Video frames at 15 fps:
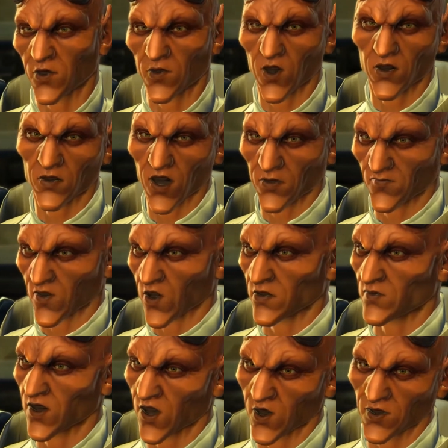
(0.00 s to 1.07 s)
there are a lot of
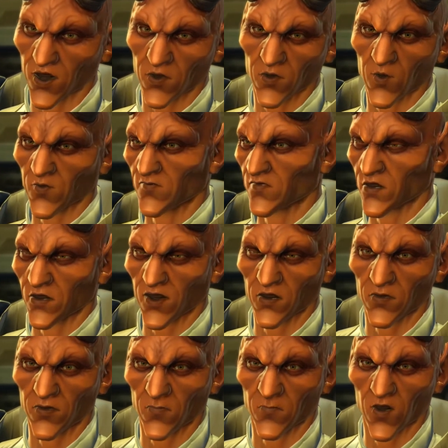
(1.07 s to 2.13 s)
folks out there who've
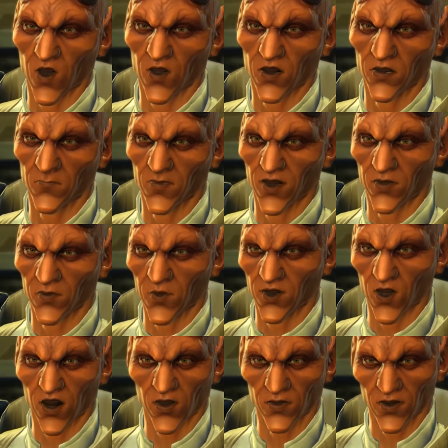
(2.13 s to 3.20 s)
still got a bone to pick with
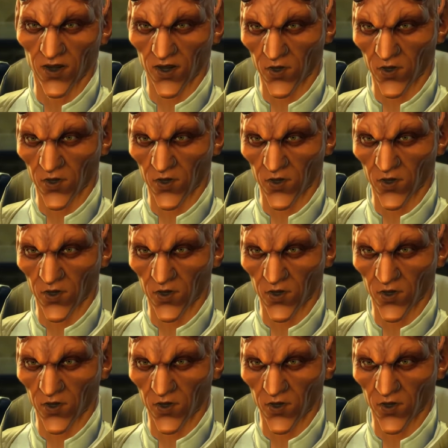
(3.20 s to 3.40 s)
the late